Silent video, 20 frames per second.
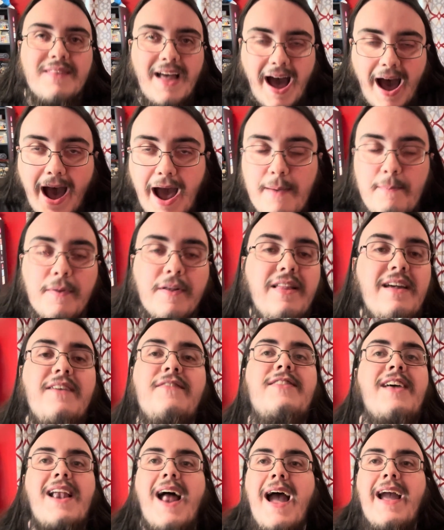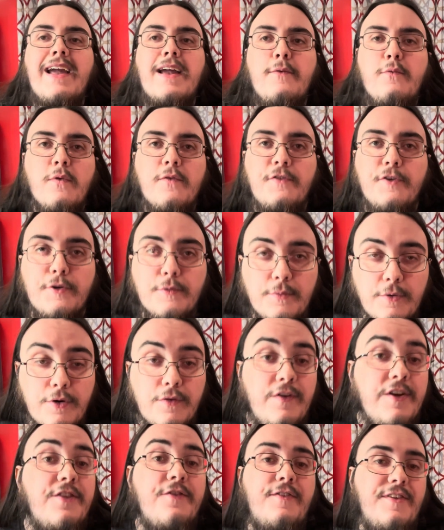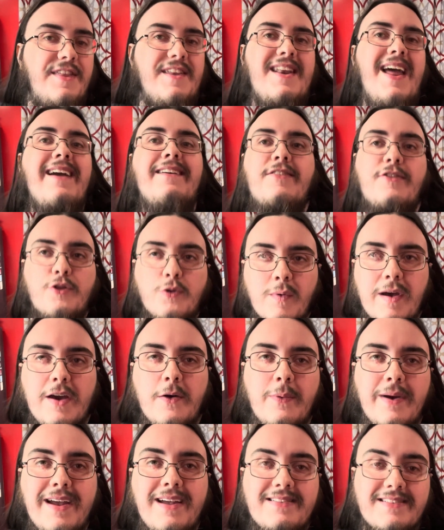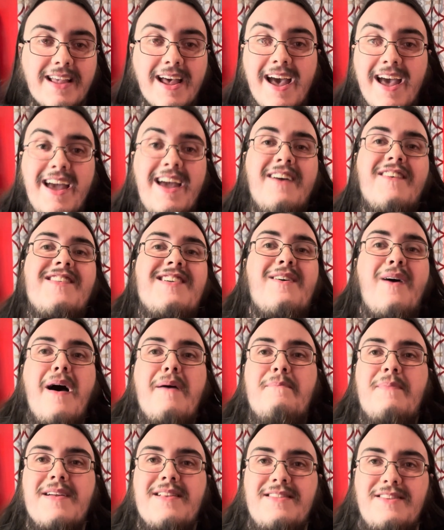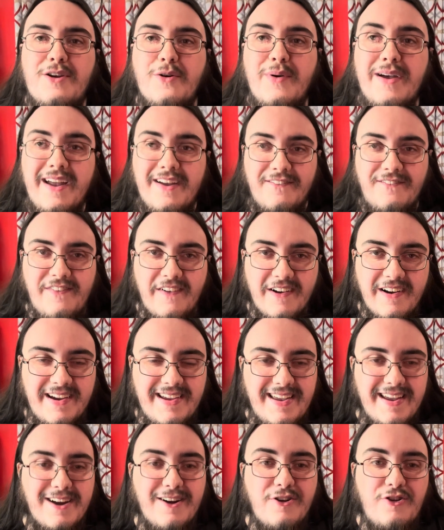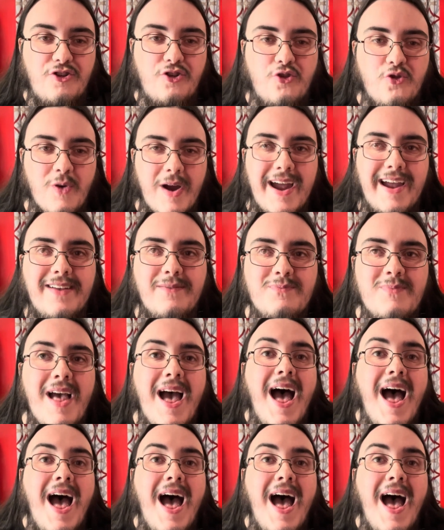I believe that I can review movies for the next 3 weeks, even though I've been doing it for a year straight.